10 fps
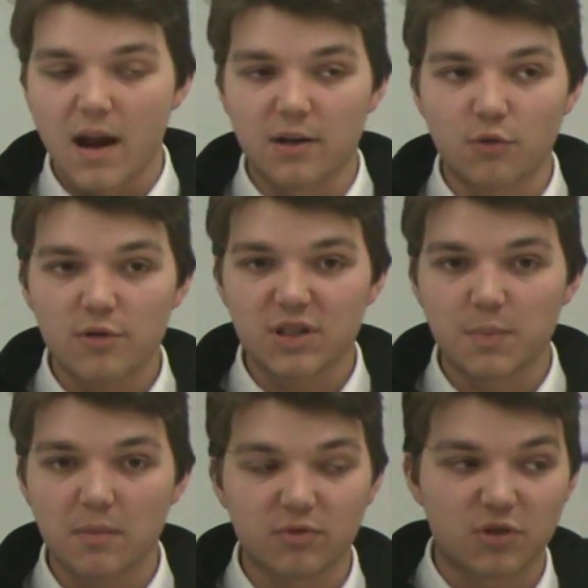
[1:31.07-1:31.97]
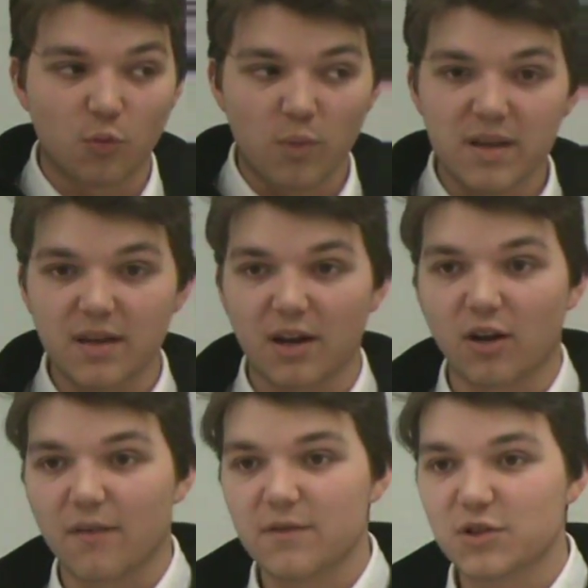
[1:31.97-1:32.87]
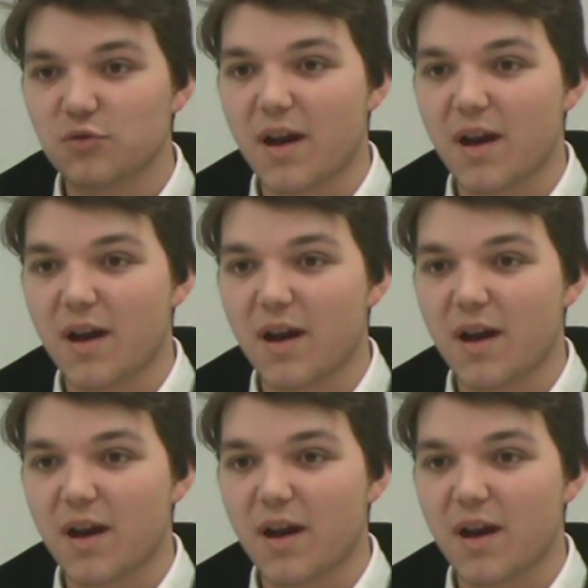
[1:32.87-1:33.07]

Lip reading: And in order to be able to win that office,